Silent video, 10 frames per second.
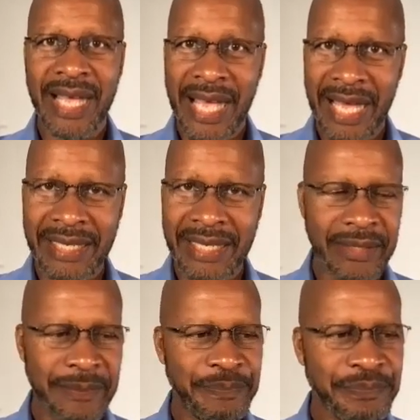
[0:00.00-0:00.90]

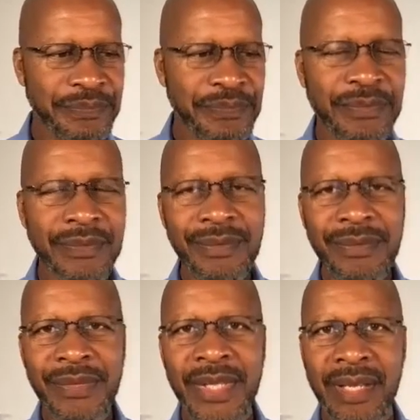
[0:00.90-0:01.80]
And
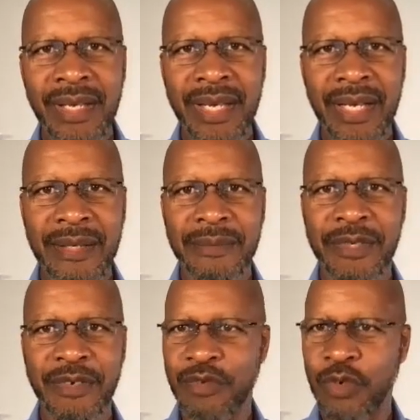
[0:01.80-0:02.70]

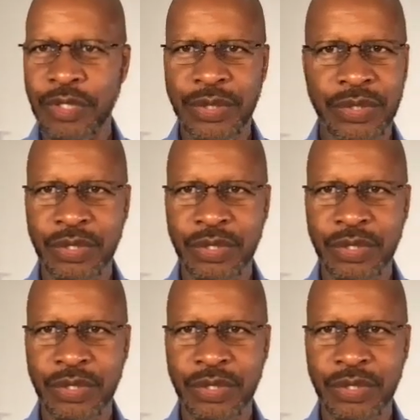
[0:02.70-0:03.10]
of course,